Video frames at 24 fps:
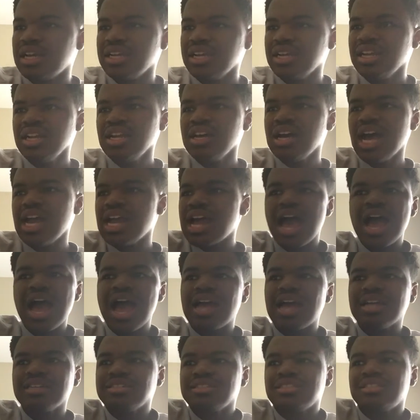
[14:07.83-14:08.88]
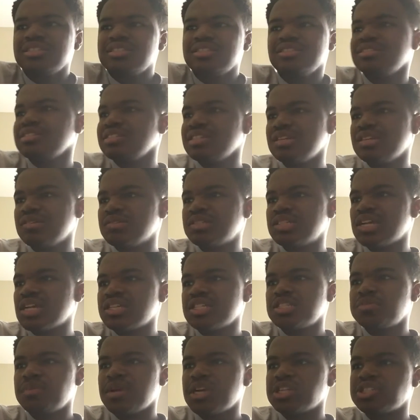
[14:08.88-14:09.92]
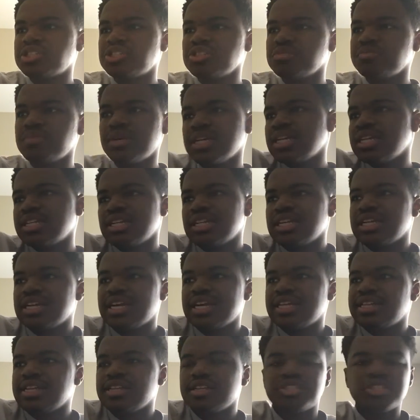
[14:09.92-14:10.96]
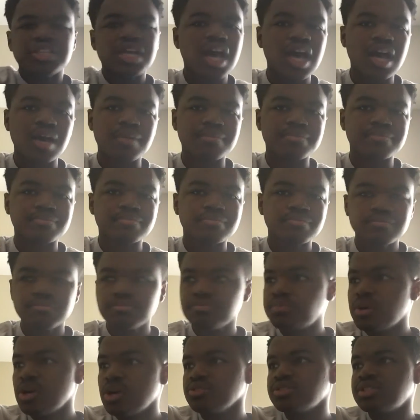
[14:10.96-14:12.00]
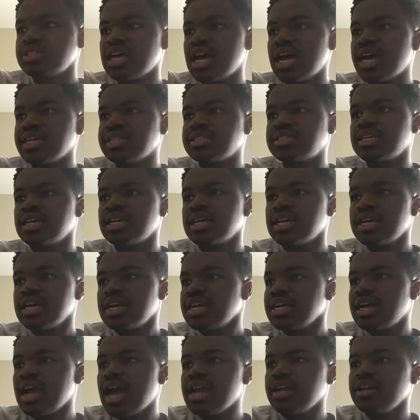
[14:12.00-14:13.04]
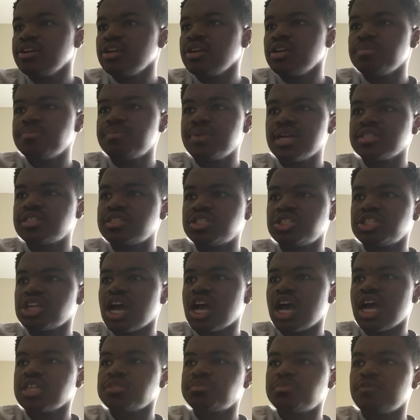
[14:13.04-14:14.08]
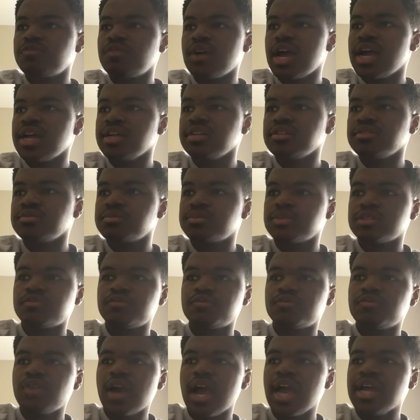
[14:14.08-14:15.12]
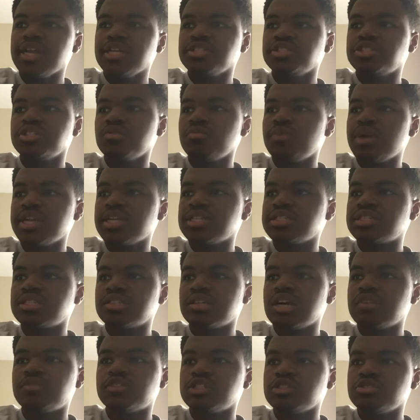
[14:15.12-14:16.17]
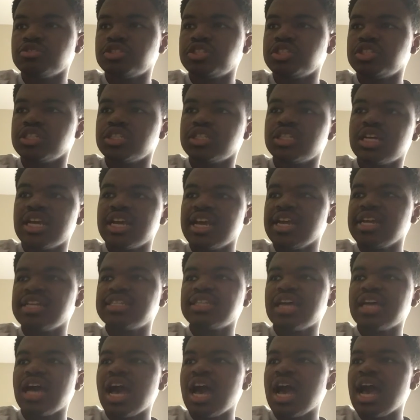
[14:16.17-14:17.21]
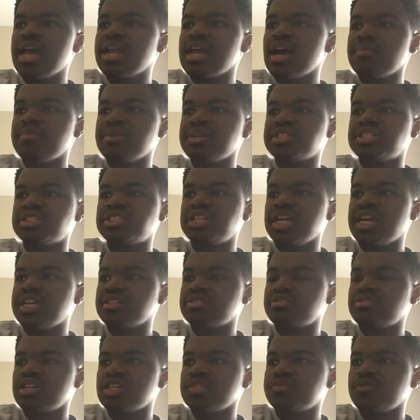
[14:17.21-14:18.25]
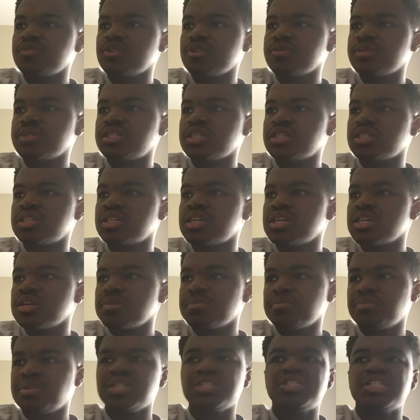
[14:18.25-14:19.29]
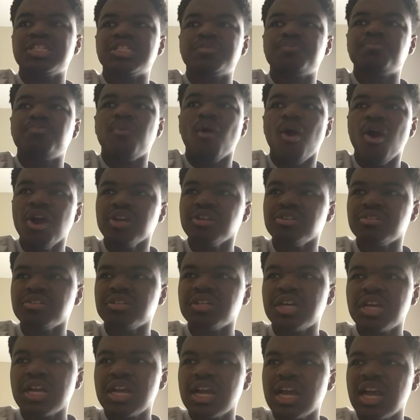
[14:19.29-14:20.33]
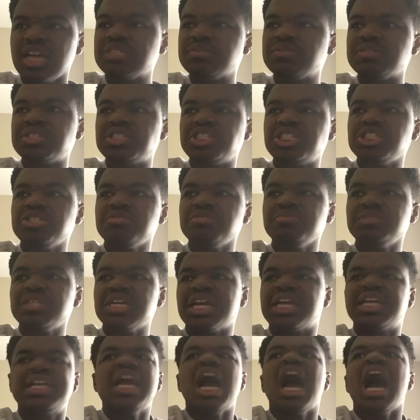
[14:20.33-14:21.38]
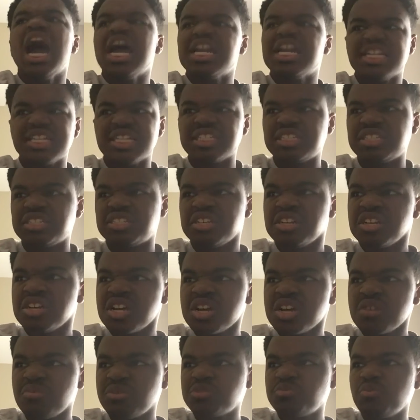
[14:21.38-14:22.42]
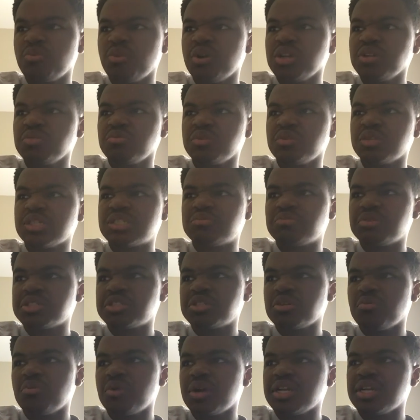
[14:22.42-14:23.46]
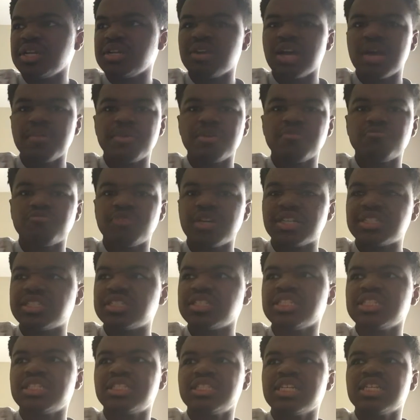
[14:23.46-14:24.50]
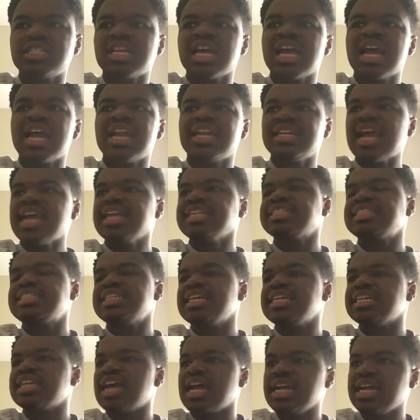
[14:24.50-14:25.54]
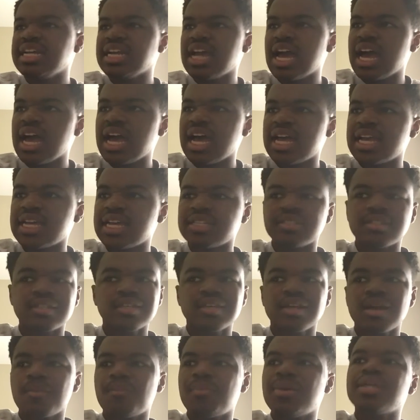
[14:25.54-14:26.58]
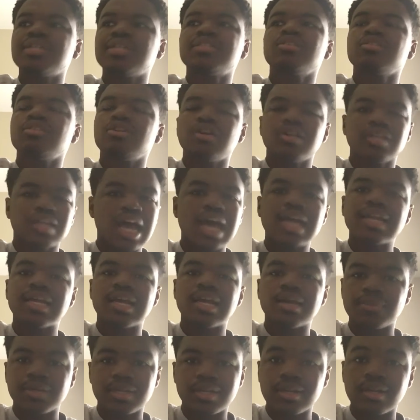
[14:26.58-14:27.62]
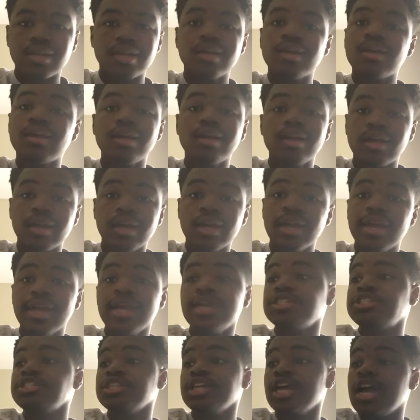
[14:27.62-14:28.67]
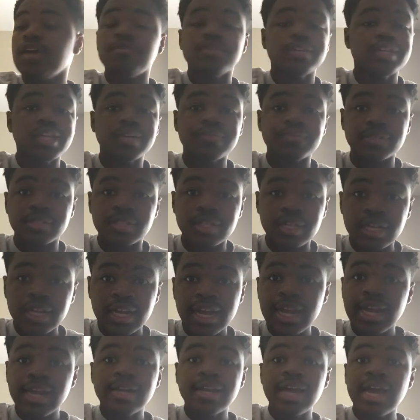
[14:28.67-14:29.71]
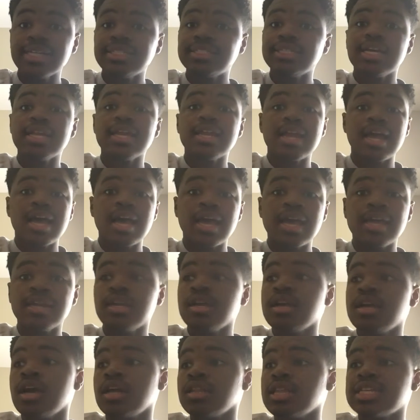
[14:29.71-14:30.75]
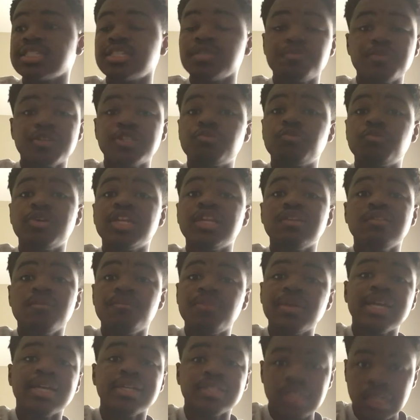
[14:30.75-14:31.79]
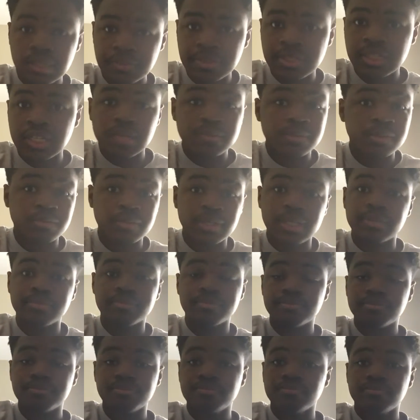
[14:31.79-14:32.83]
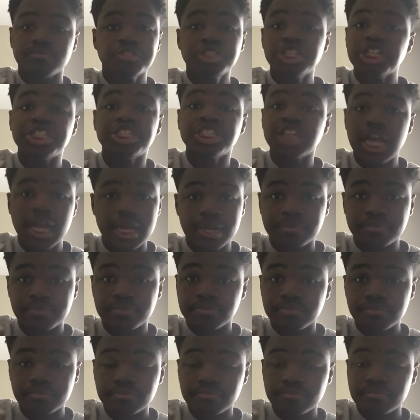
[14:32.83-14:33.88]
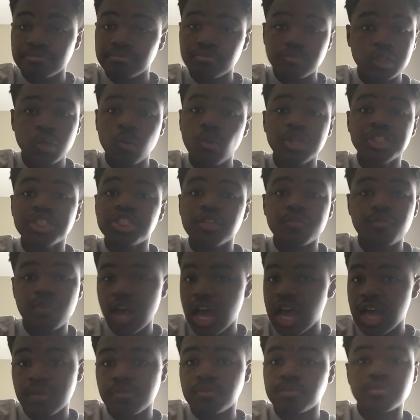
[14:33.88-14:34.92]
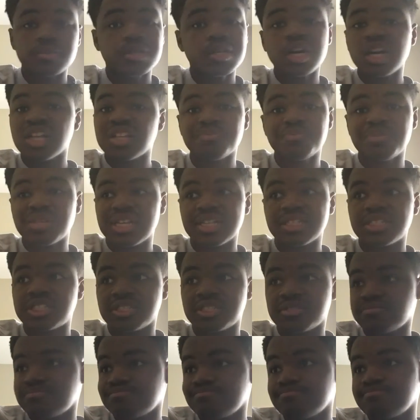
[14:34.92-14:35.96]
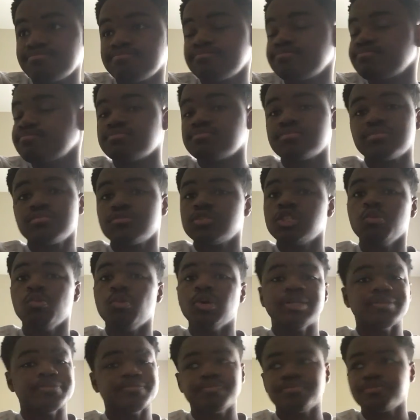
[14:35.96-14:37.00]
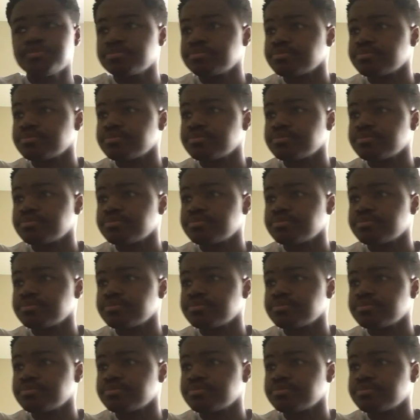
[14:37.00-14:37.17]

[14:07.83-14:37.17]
You know, I just, it was nothing special, but it did its job. Both sides got in their best shots, but fighting should wait until Evolution. It is odd how much James would transform into Bliss's partner, as you would assume the goddess was the one who had been wrestling since 1999, based on their dynamic. And she haven't even. In 1999, Alexa Bliss wouldn't even be in WWE. Just saying. You wouldn't survive a Bliss. You wouldn't.